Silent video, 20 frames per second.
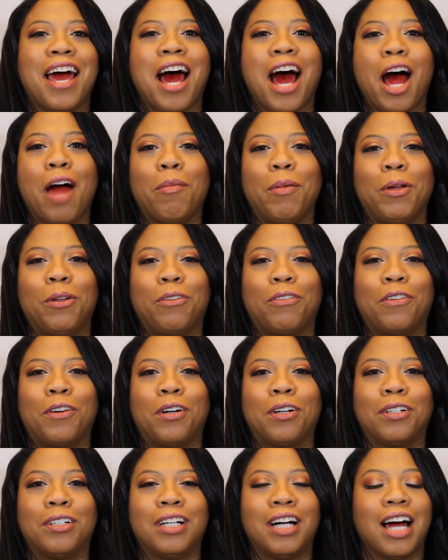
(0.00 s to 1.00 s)
Hi,
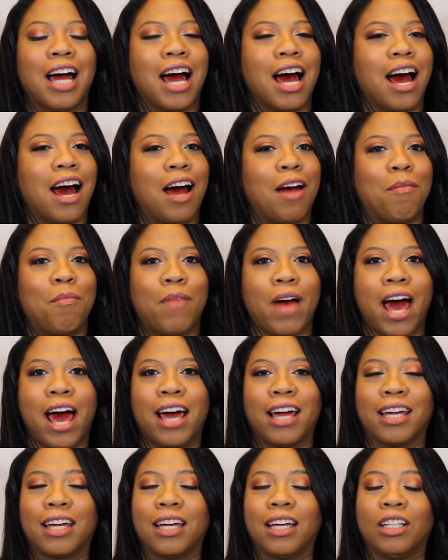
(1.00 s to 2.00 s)
beautiful. I'm
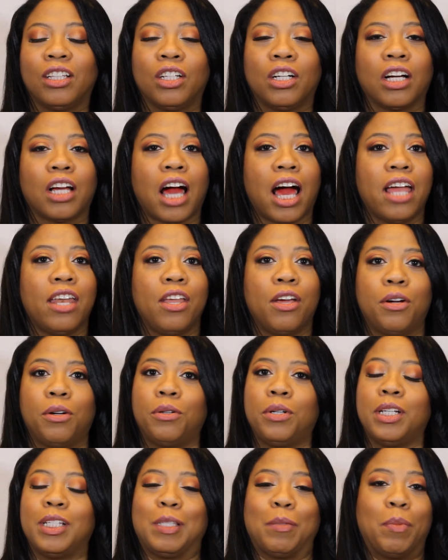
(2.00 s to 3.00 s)
back. Look, I
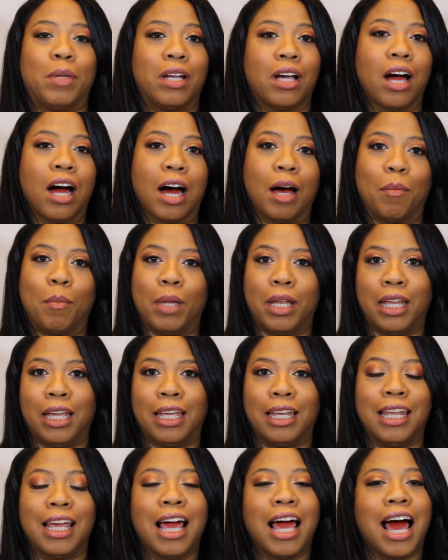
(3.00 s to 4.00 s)
know it's been a hot
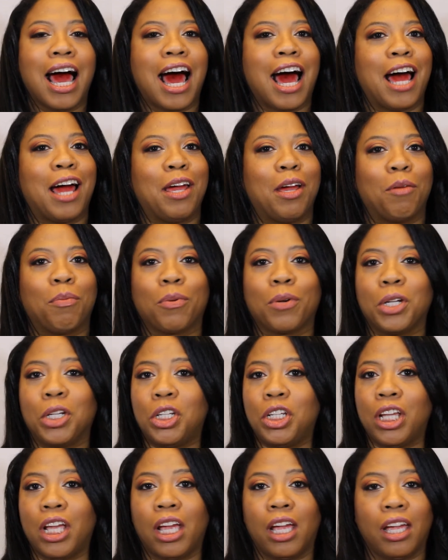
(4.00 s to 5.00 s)
minute. I
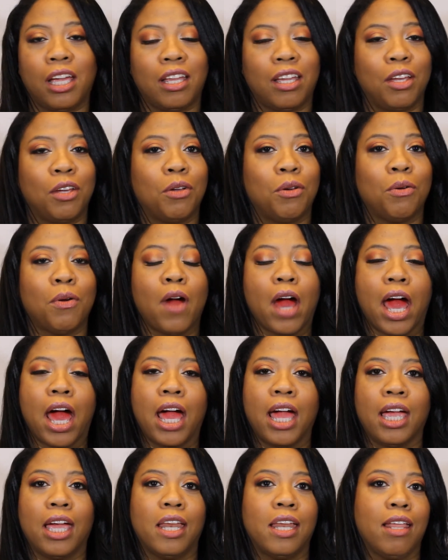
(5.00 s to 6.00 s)
appreciate you
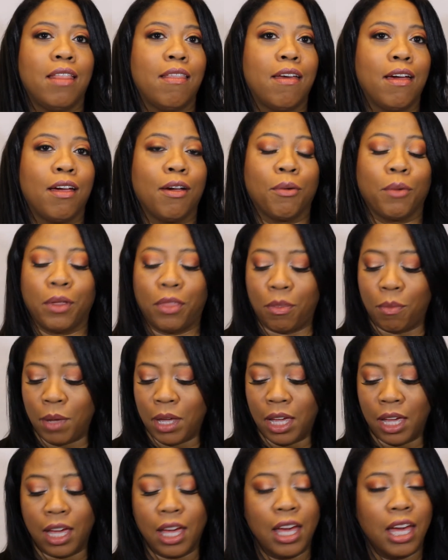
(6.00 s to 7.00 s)
hanging in there with
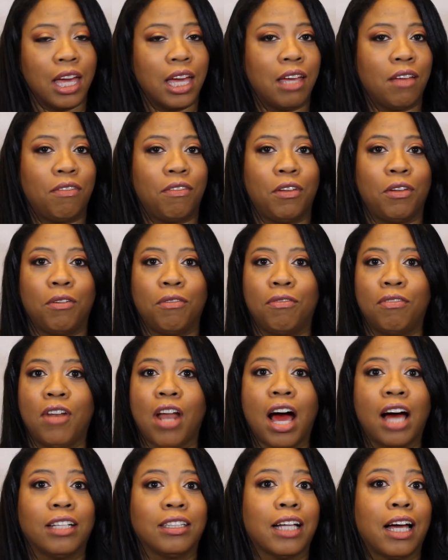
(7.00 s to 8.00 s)
me if you've
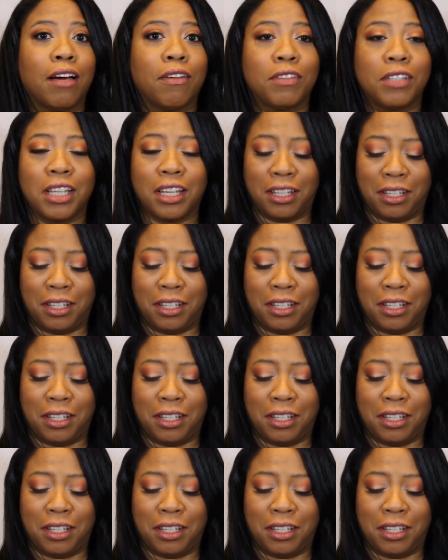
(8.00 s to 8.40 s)
not left